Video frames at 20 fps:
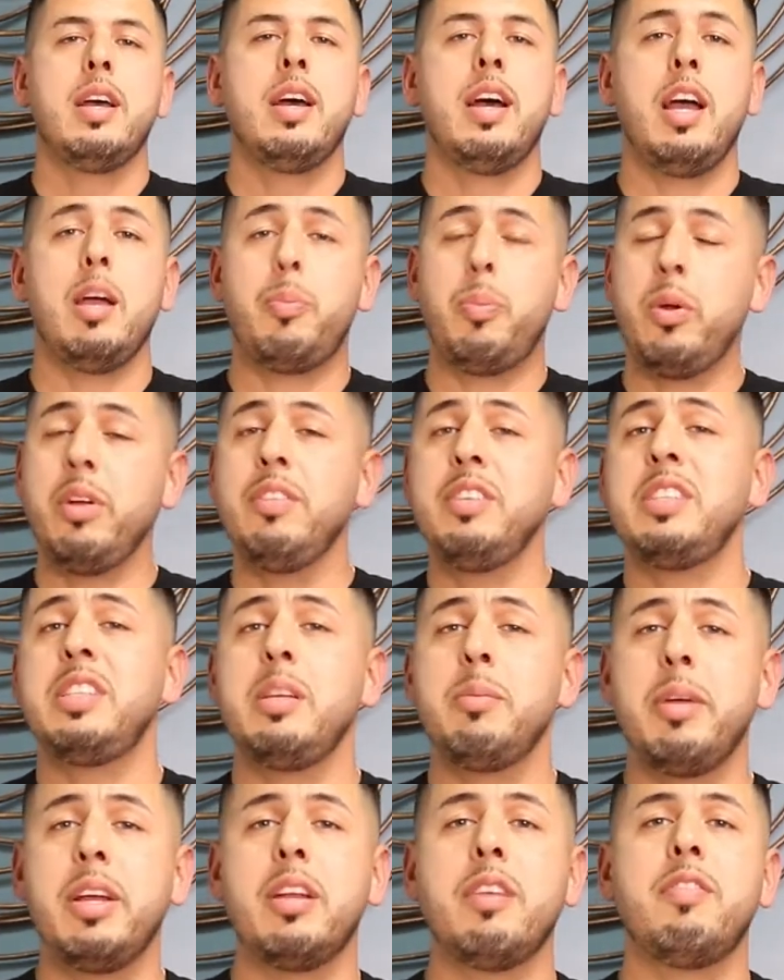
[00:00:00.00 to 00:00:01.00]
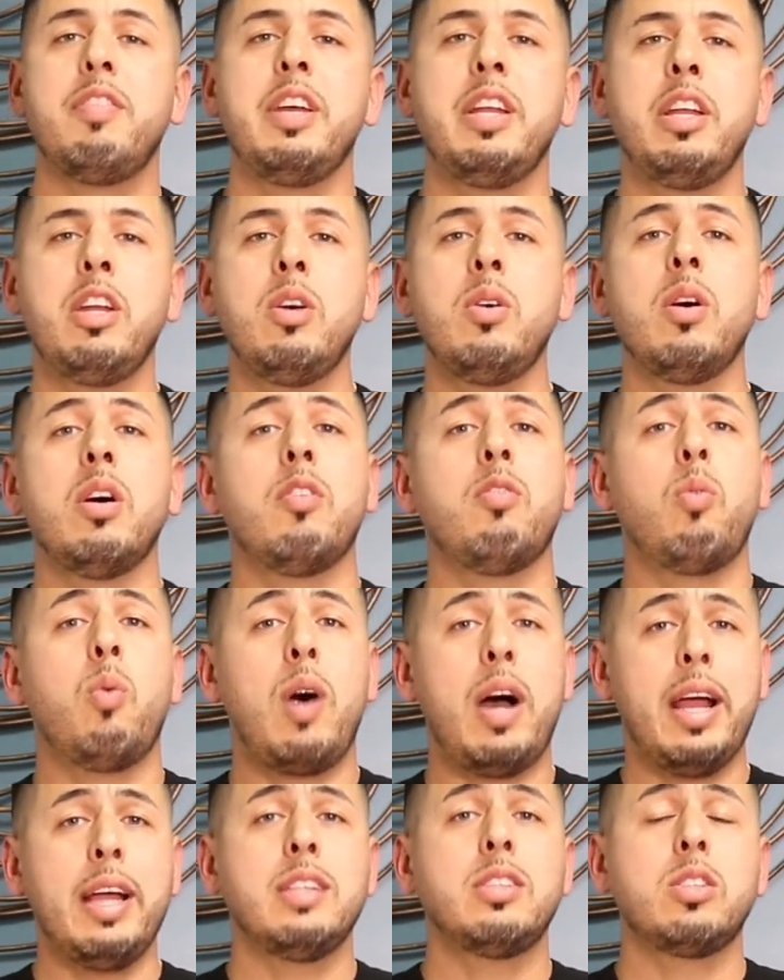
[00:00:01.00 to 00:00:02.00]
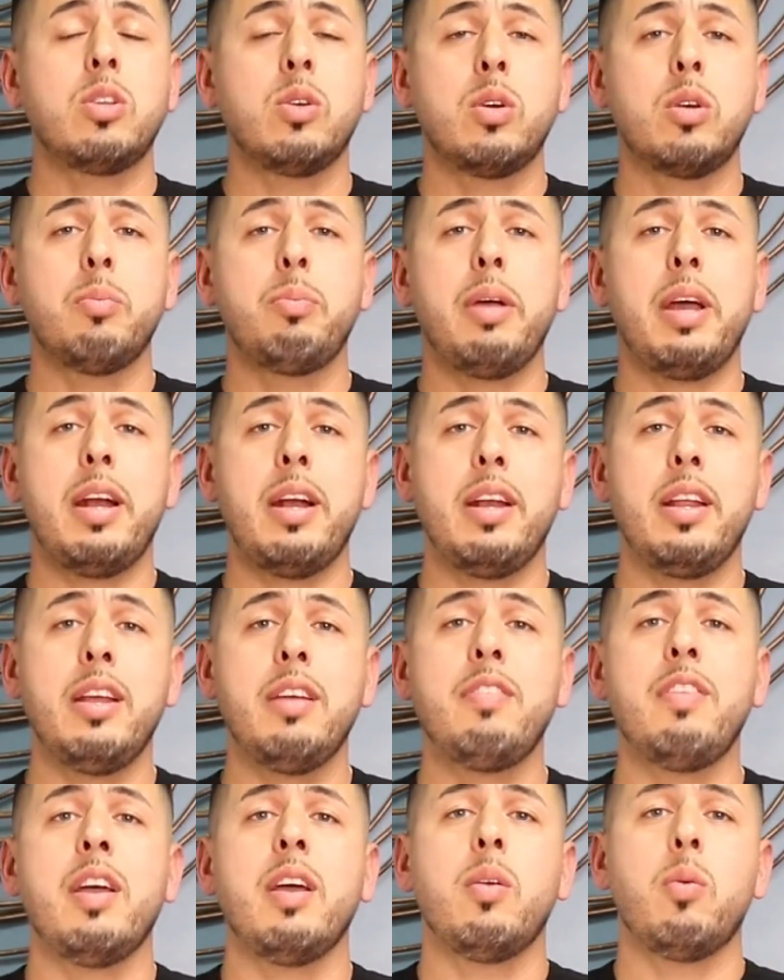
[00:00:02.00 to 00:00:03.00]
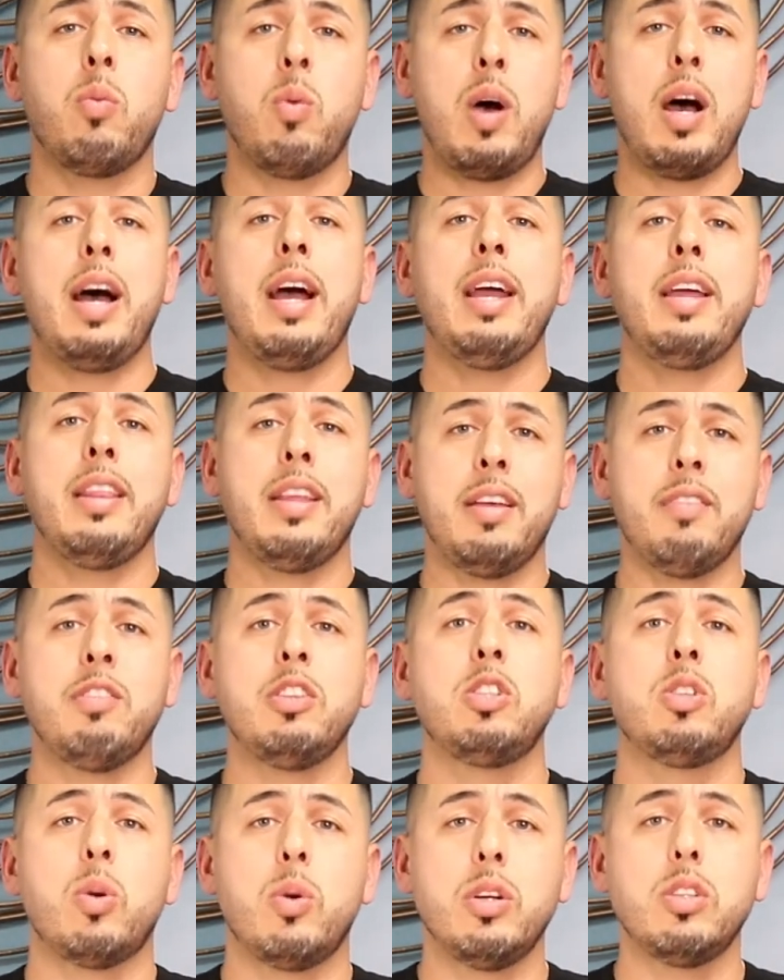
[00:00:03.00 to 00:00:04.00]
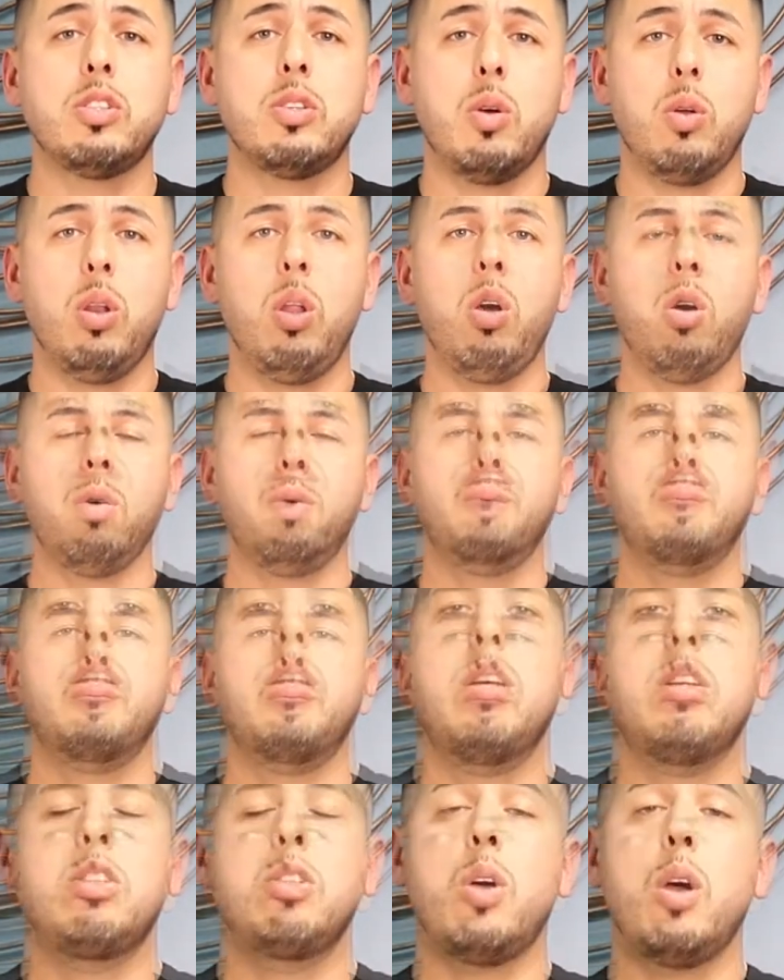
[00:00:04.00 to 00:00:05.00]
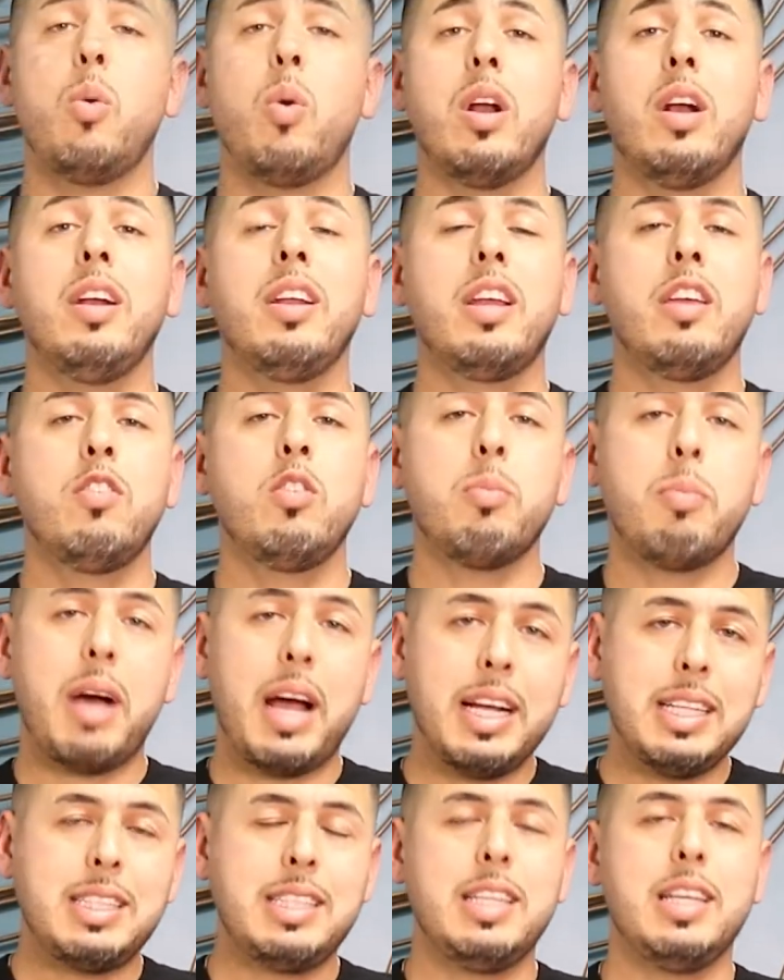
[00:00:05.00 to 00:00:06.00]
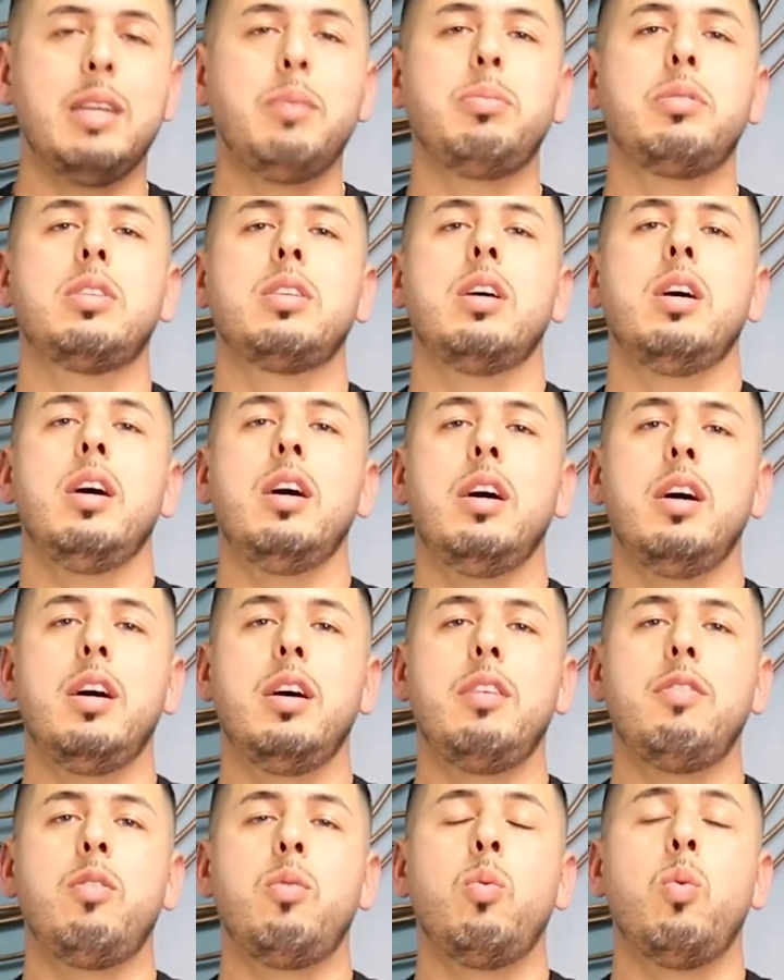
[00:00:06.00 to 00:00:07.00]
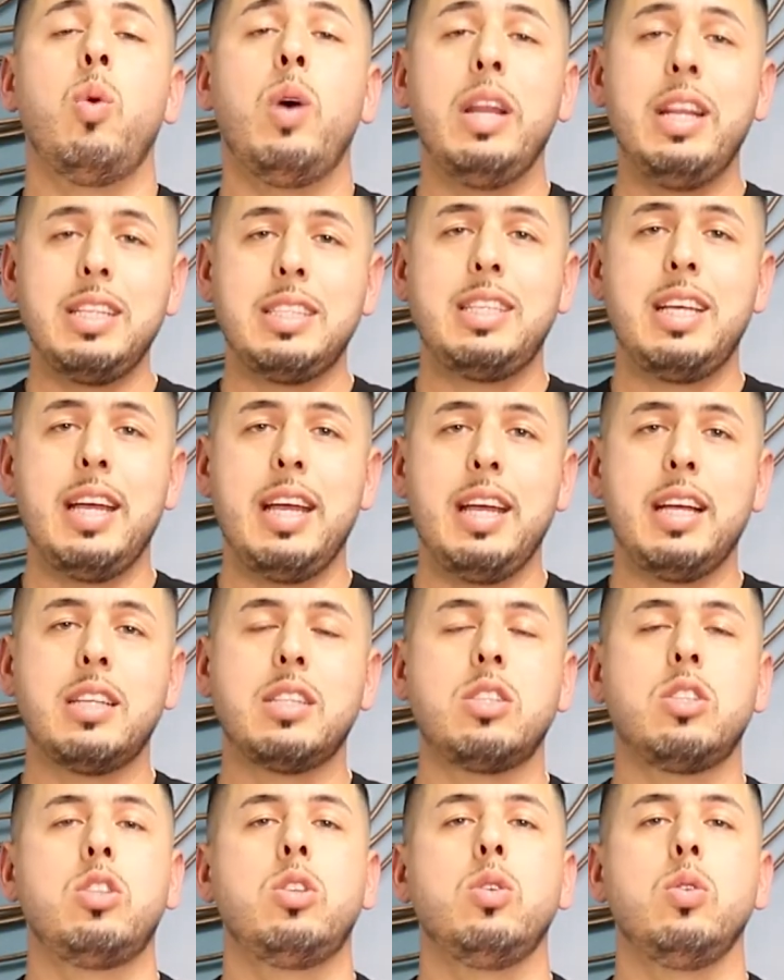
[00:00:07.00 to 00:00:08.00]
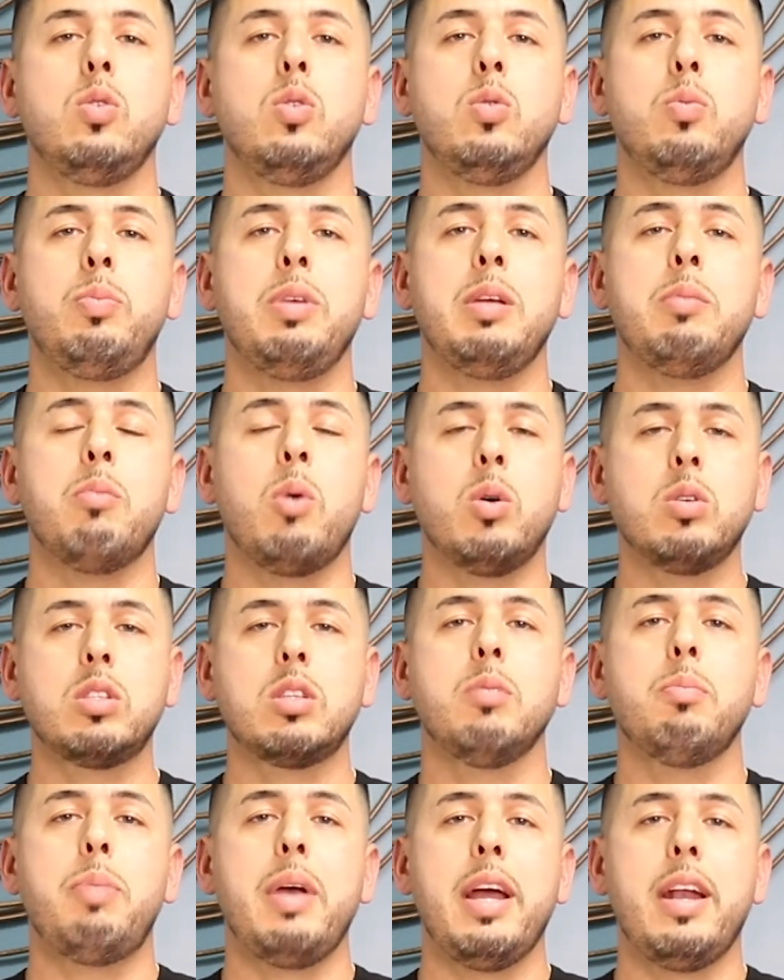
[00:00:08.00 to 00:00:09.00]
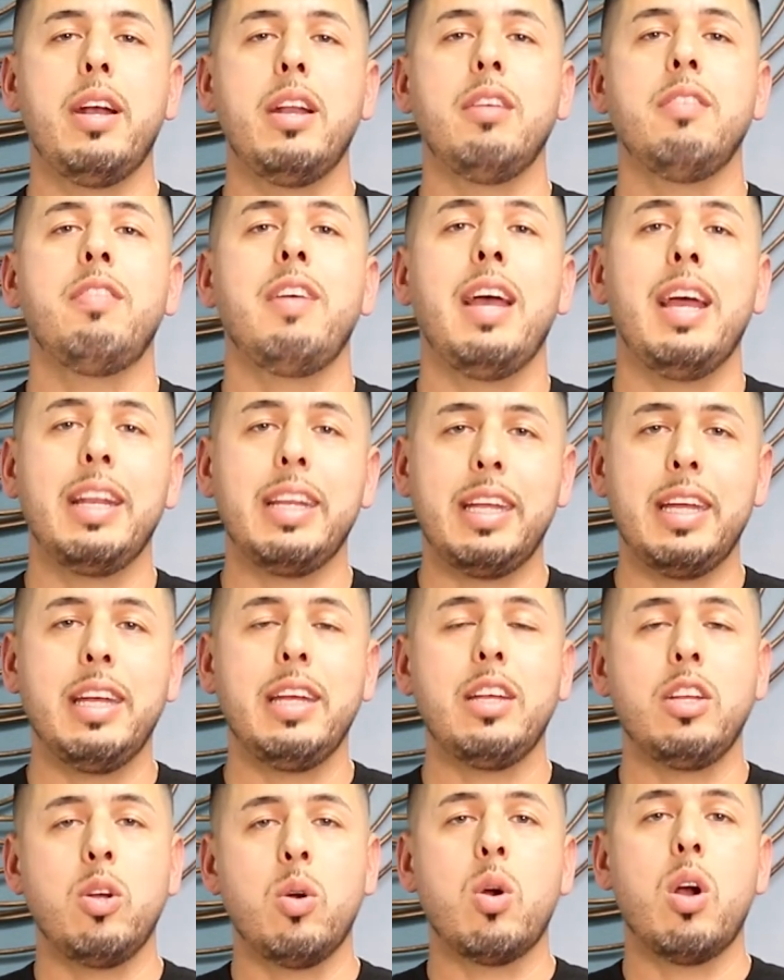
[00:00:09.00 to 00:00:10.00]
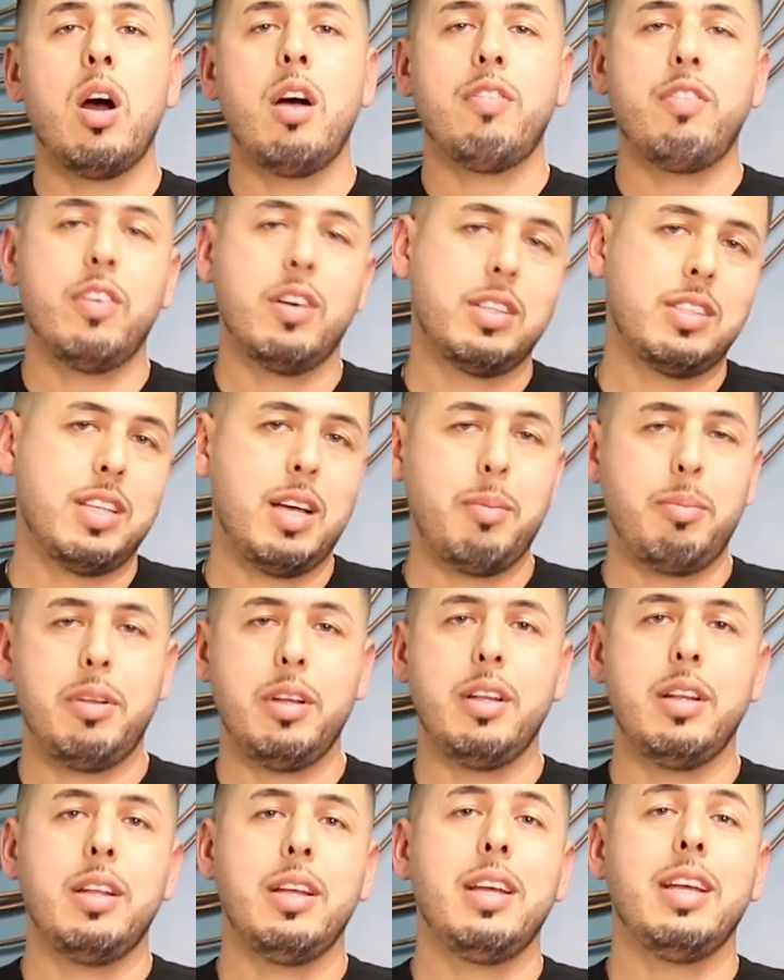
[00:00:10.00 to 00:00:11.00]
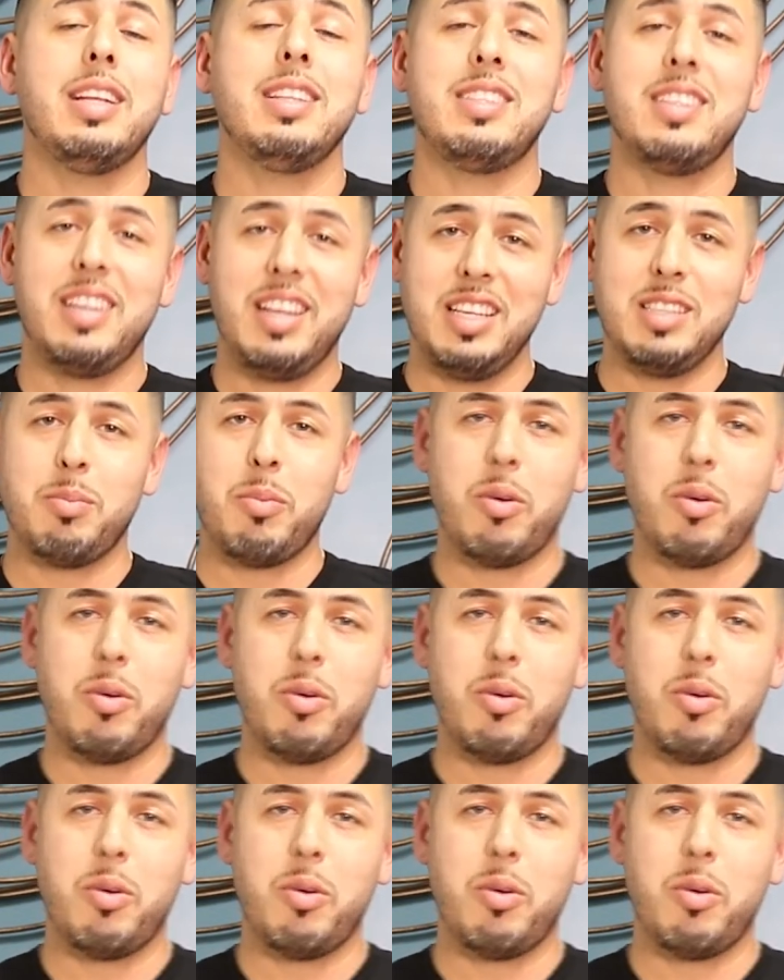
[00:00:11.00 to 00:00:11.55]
I previously made a video of why it's so competitive and why the inventory is so low. So I wanted to give you my tips of what it takes to be most competitive and get your offer accepted in today's